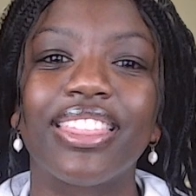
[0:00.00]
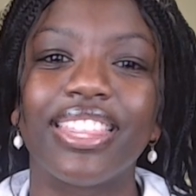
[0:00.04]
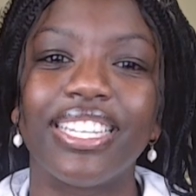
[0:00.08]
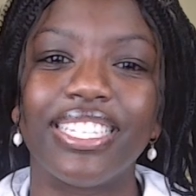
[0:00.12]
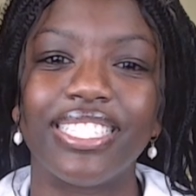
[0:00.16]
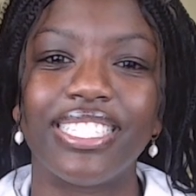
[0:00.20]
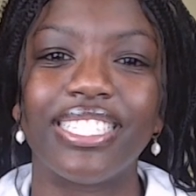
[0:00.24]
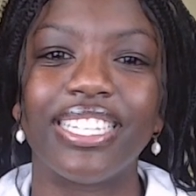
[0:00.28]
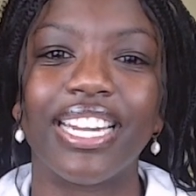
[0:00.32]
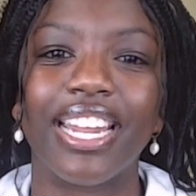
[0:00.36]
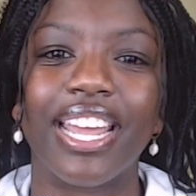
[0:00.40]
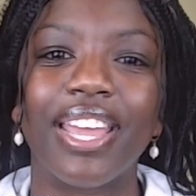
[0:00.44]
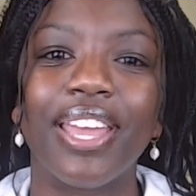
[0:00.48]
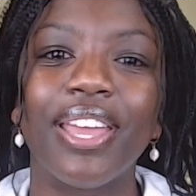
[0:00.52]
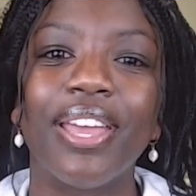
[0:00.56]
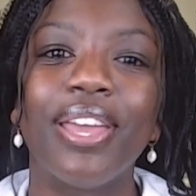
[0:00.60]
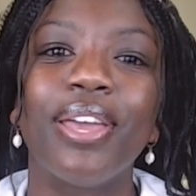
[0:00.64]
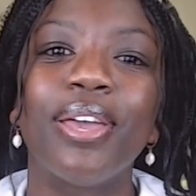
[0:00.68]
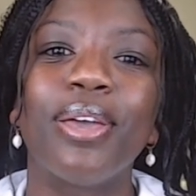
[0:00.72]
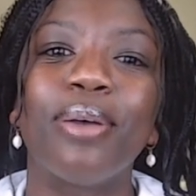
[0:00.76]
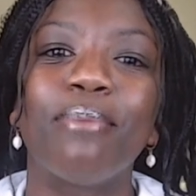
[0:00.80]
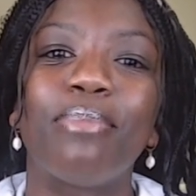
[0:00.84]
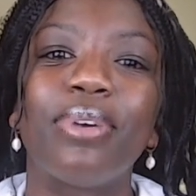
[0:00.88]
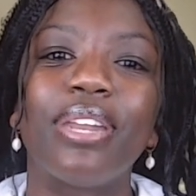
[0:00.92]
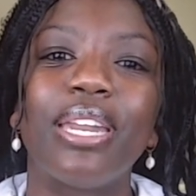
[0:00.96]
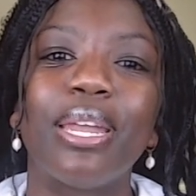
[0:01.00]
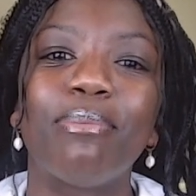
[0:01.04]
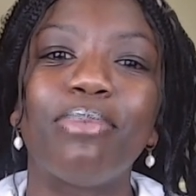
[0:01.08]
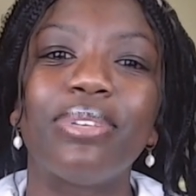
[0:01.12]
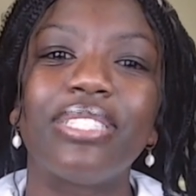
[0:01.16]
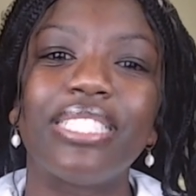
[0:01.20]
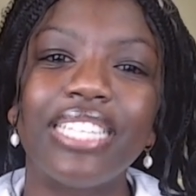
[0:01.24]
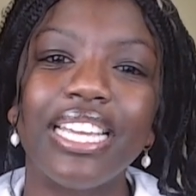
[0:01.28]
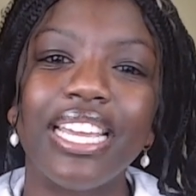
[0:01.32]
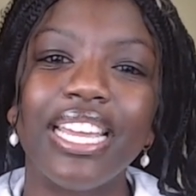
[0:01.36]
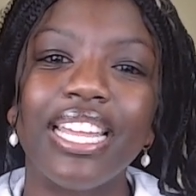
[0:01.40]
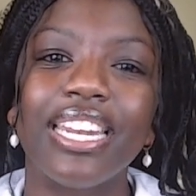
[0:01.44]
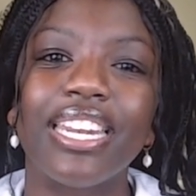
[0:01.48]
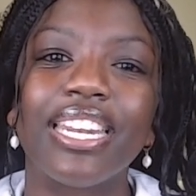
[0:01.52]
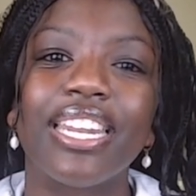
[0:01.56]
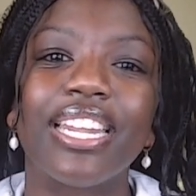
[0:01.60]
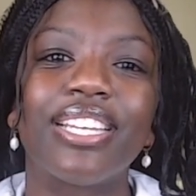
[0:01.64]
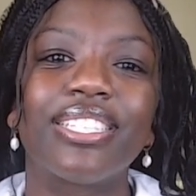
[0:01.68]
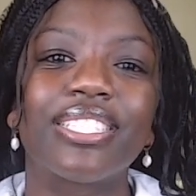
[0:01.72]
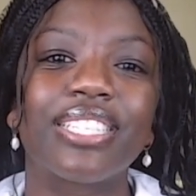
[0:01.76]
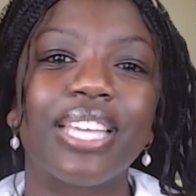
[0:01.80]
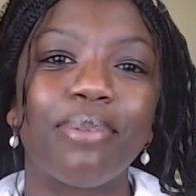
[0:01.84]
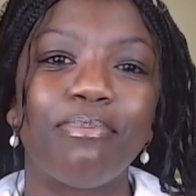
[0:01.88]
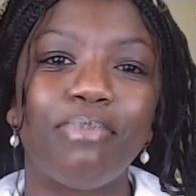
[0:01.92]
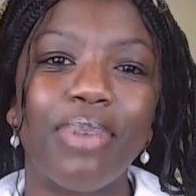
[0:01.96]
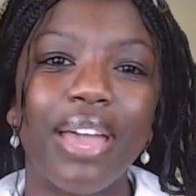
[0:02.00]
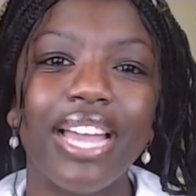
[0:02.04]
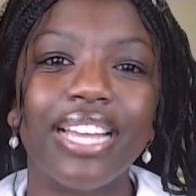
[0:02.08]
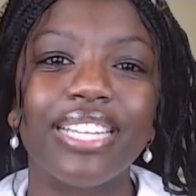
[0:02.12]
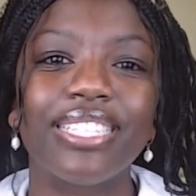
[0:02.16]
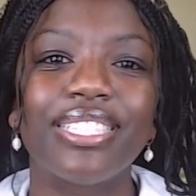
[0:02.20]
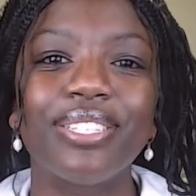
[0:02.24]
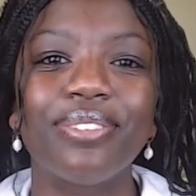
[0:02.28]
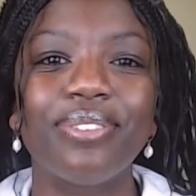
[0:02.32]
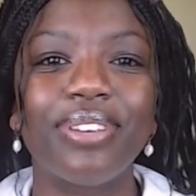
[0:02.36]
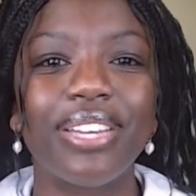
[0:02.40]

lunch today. Bon appetit! Now let's get back to